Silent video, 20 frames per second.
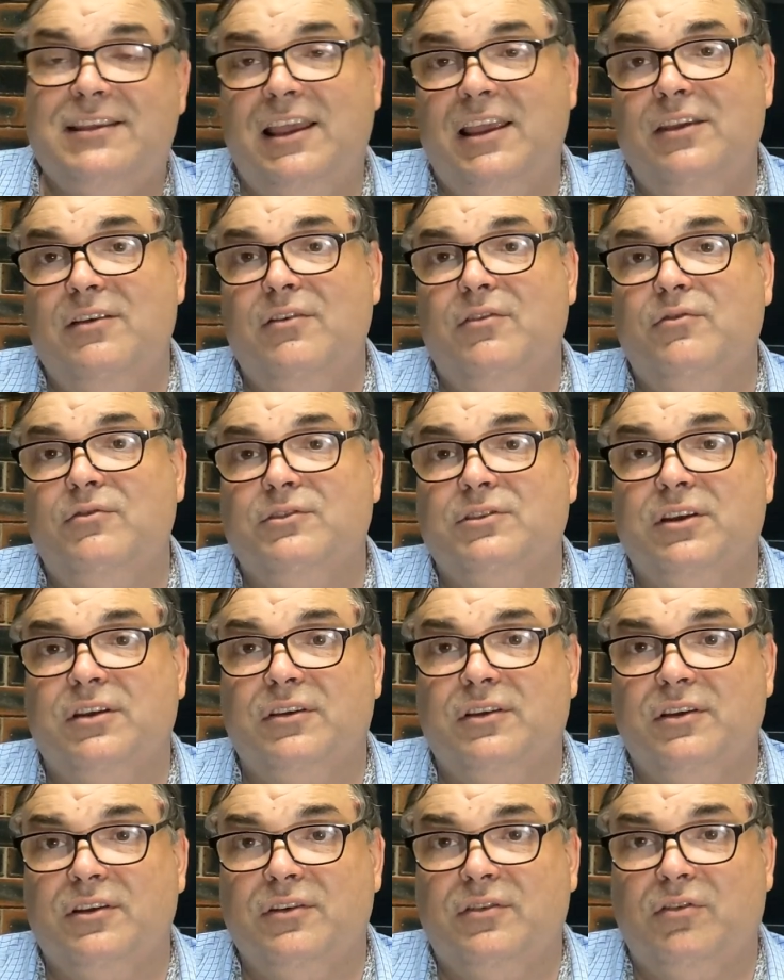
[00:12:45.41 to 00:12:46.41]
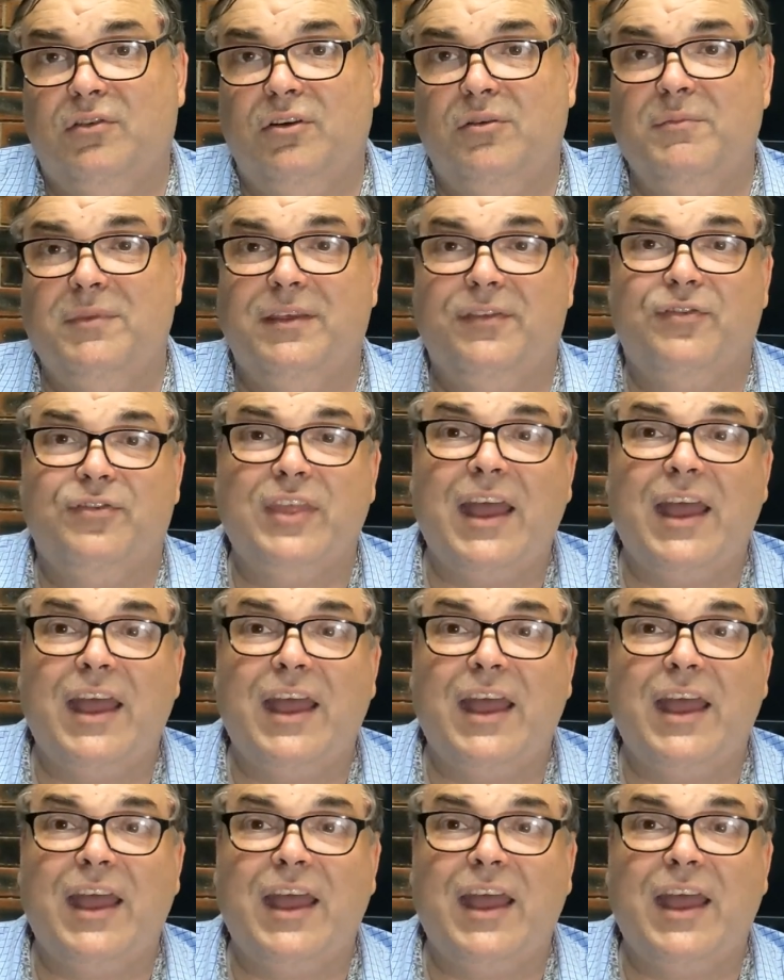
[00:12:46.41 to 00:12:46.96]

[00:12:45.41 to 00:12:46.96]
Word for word: They also can call them the